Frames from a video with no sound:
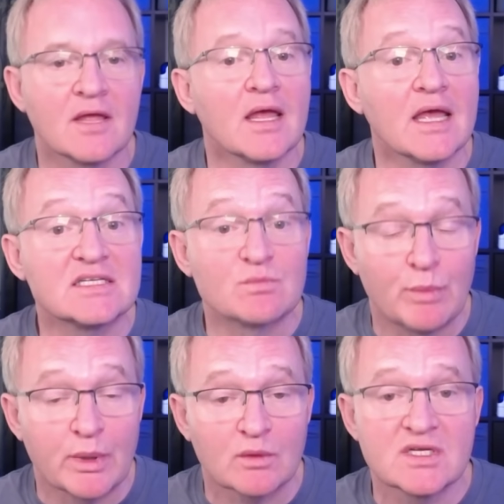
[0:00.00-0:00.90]
Its
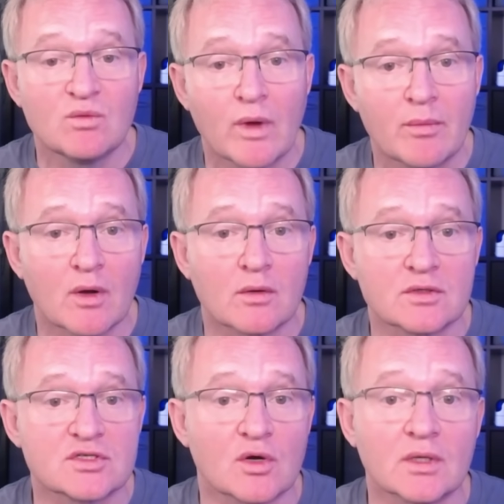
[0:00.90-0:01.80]
built-in web
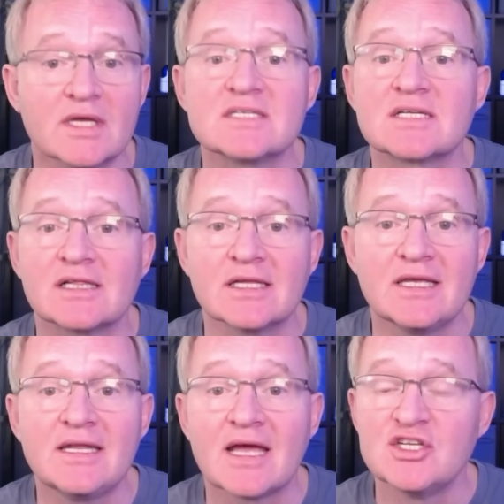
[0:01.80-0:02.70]
console is
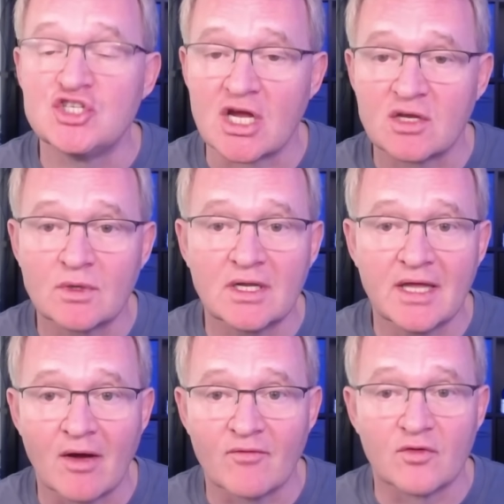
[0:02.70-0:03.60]
clean and genuinely
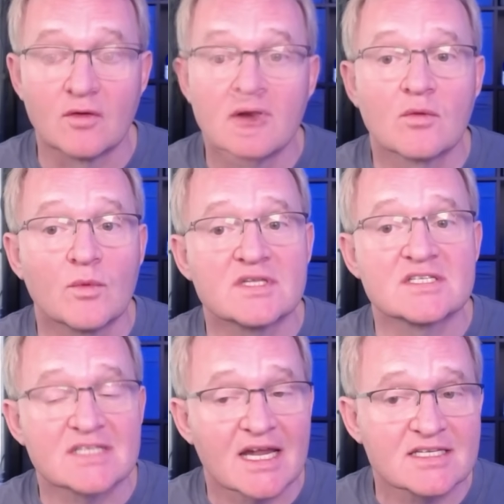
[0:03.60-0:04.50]
helpful with
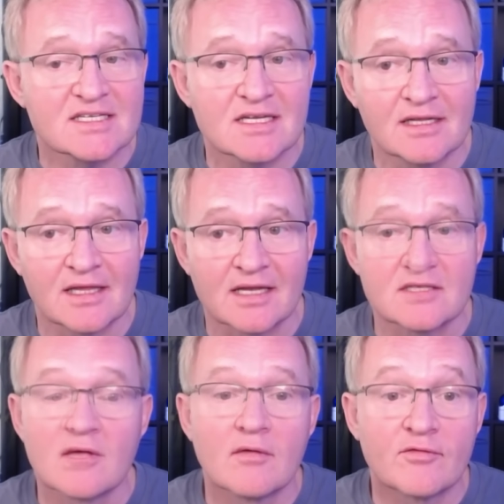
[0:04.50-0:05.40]
status at a glance,
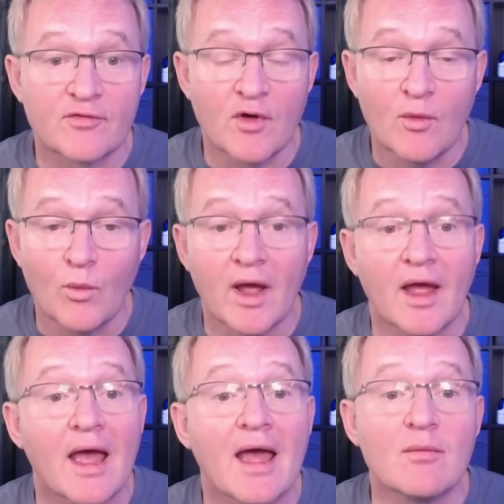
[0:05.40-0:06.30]
firmware
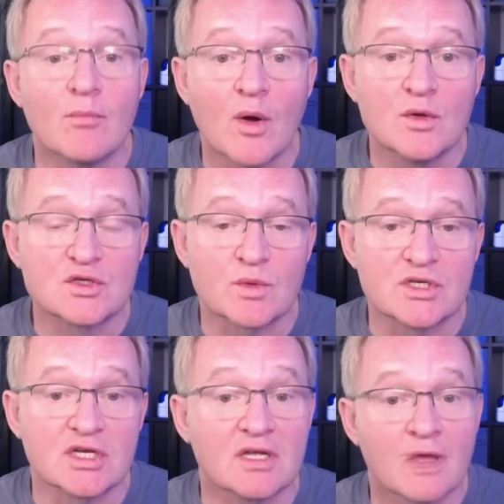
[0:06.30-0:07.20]
and mode
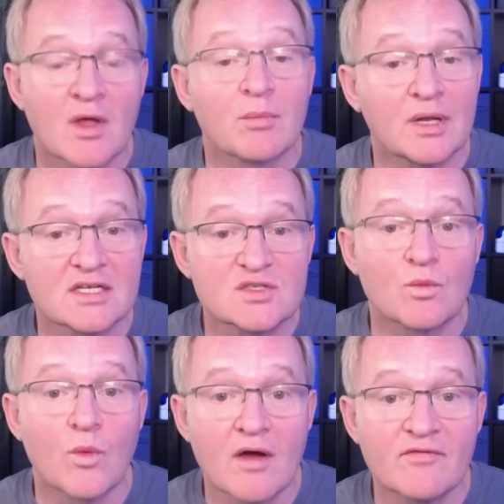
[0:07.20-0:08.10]
switching, plus
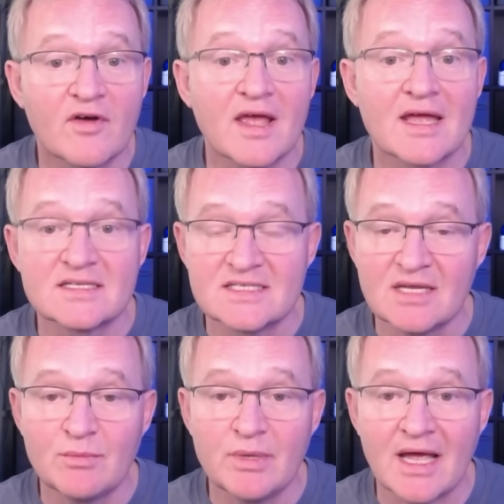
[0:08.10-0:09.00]
Wi-Fi and
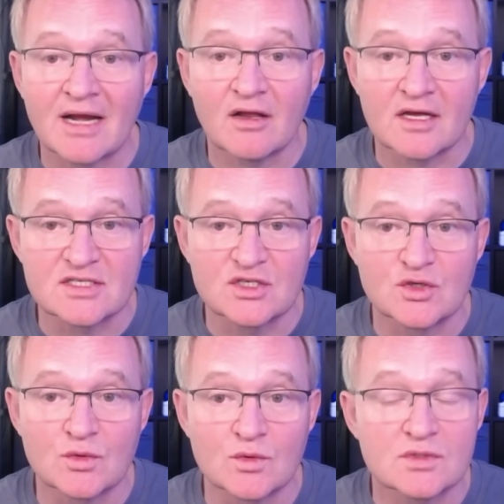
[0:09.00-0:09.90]
Zigbee analyzing
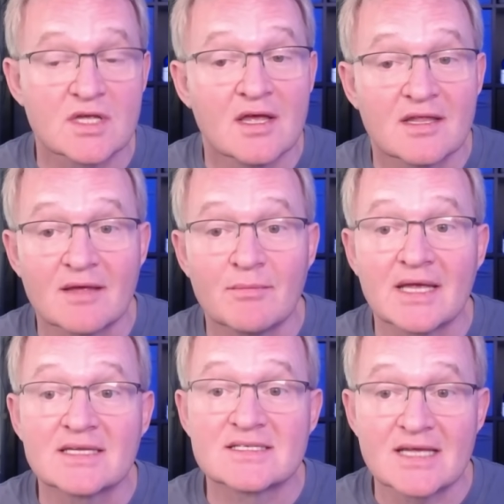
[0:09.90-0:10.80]
tools that
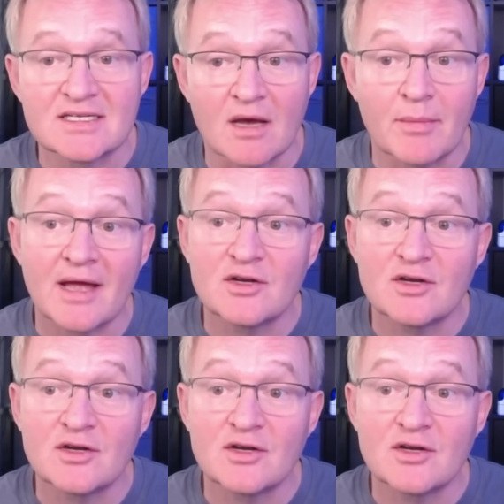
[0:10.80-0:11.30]
make setup and